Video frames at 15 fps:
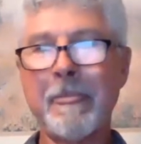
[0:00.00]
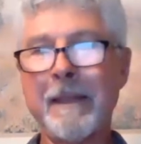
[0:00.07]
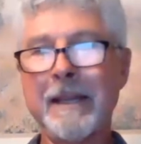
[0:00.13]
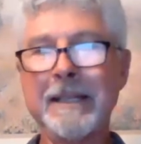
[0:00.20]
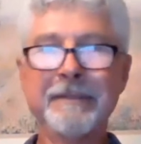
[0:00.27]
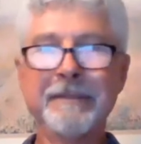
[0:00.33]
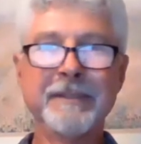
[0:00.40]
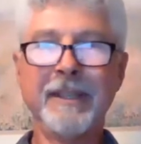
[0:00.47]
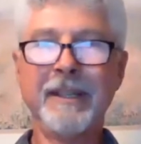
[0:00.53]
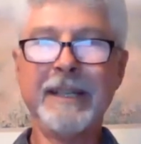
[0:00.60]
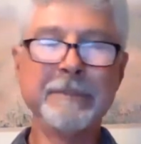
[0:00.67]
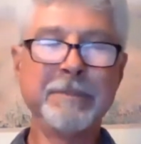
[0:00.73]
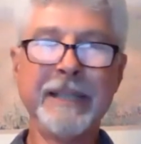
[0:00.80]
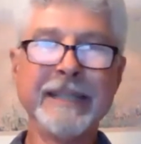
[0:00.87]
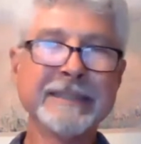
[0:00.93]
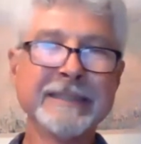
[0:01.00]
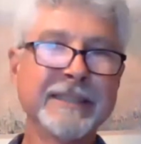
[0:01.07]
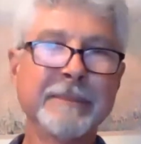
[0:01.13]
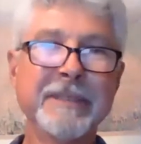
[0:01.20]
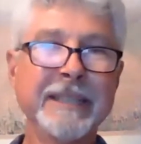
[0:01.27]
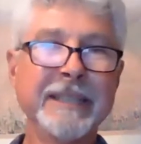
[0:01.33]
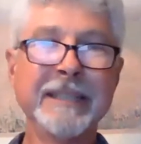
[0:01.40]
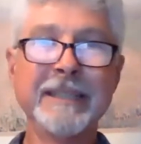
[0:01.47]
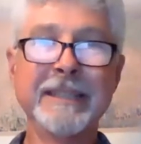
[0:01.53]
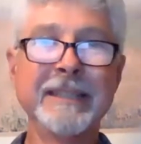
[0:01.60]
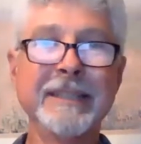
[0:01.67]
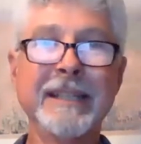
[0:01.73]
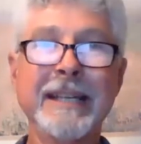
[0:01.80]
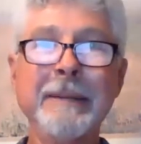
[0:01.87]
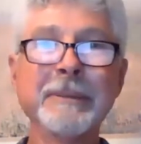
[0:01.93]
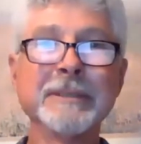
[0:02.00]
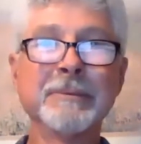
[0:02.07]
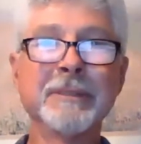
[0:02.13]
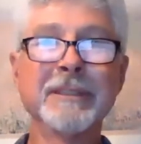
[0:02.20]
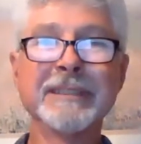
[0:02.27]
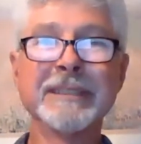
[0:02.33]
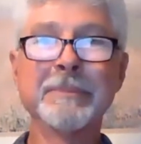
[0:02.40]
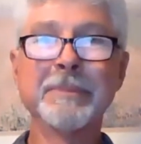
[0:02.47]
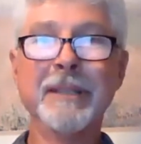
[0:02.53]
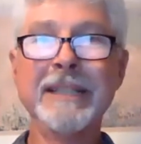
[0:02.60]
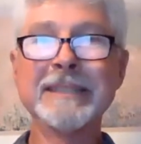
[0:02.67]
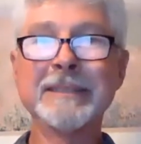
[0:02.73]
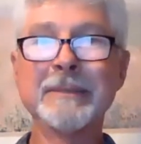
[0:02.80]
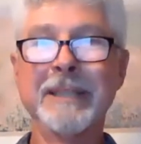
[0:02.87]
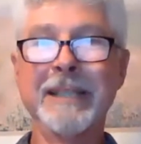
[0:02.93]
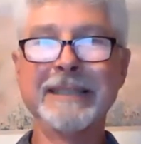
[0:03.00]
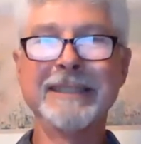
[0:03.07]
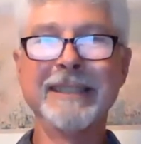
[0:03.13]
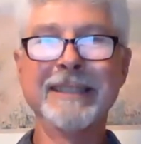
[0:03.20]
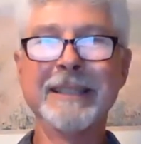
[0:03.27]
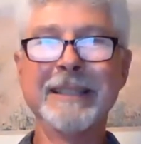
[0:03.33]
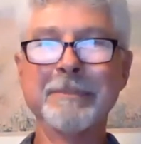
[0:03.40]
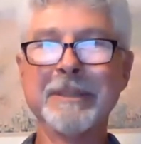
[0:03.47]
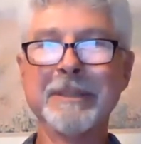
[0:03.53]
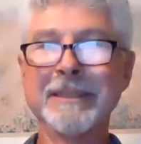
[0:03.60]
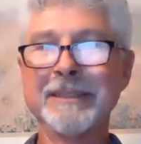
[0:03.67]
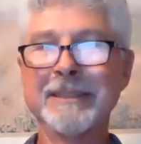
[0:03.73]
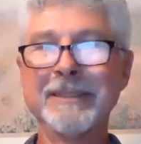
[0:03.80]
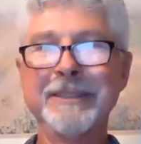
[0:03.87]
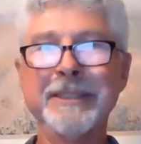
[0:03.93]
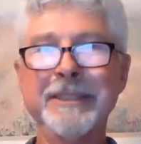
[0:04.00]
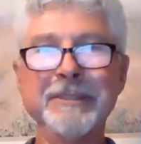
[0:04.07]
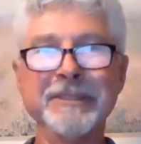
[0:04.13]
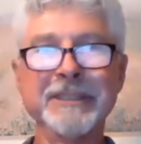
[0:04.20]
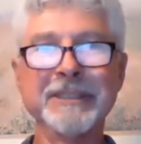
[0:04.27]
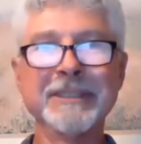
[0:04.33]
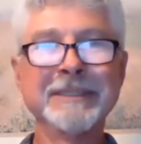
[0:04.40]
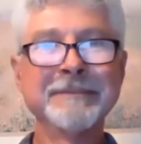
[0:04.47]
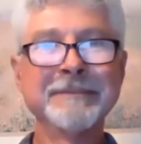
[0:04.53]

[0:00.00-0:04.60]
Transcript: I thought I'd plant something, and I was really surprised when I dug up a little newt.